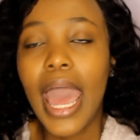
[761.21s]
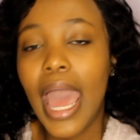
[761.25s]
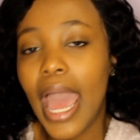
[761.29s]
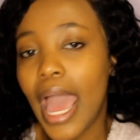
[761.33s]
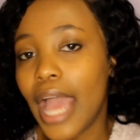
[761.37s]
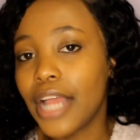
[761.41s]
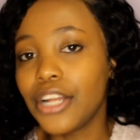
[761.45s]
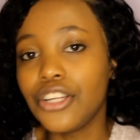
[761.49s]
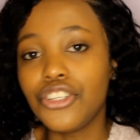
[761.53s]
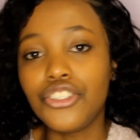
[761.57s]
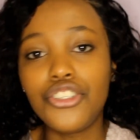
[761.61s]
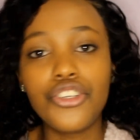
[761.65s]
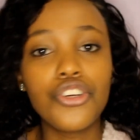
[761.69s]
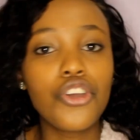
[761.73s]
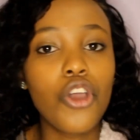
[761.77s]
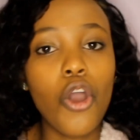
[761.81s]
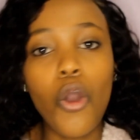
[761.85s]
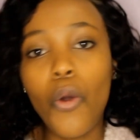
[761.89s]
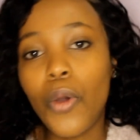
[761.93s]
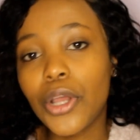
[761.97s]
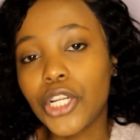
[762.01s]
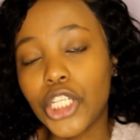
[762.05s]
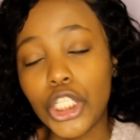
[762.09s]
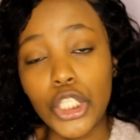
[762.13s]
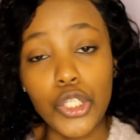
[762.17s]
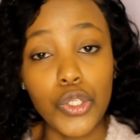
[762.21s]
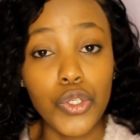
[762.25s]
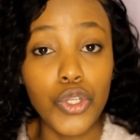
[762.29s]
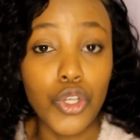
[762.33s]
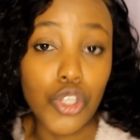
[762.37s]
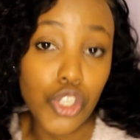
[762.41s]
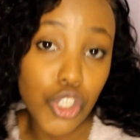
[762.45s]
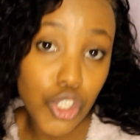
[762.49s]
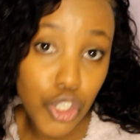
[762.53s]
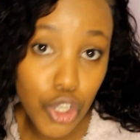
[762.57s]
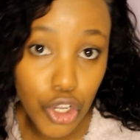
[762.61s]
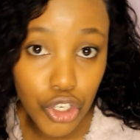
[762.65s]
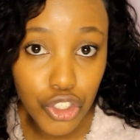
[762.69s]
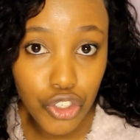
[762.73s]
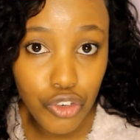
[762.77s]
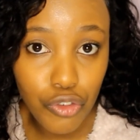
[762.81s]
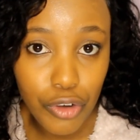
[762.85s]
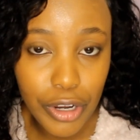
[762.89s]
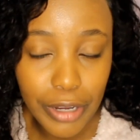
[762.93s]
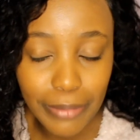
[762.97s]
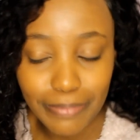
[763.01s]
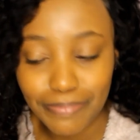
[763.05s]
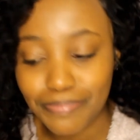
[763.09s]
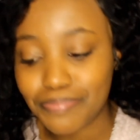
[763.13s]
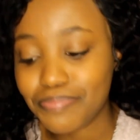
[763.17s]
and you go and do your surgery.